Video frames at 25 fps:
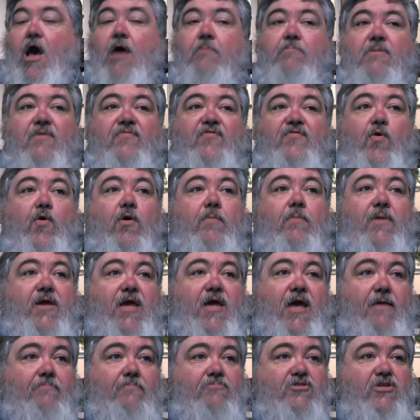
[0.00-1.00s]
before it
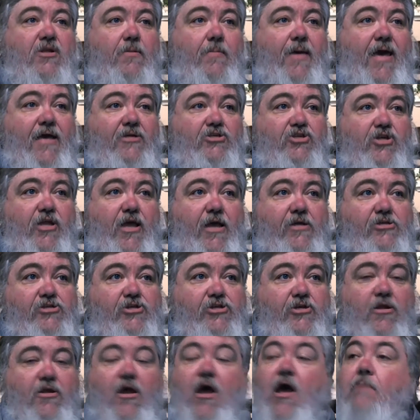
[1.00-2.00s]
becomes an
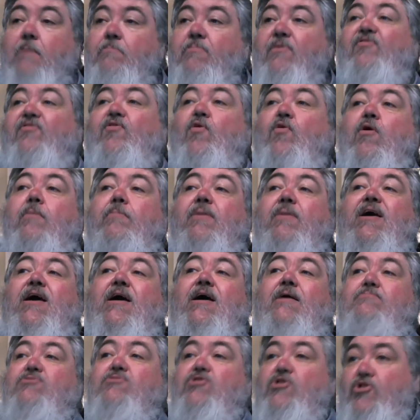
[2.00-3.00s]
imagination, before it
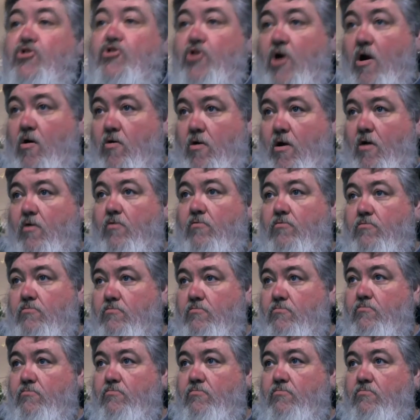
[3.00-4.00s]
becomes the stronghold.
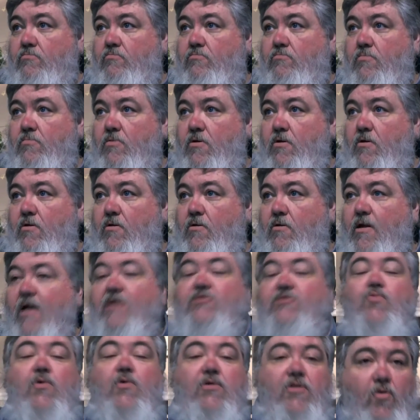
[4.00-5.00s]

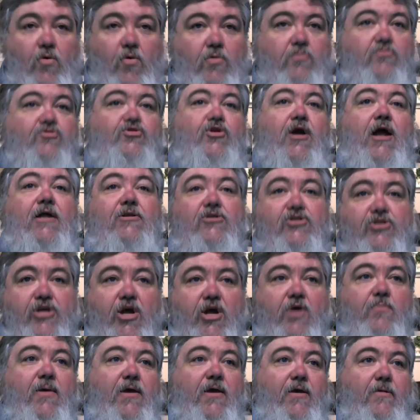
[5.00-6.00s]
That's what the Lord was trying to
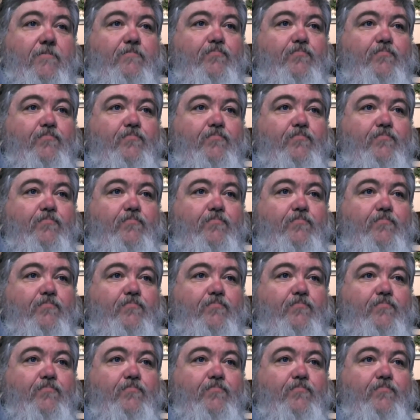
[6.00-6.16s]
show me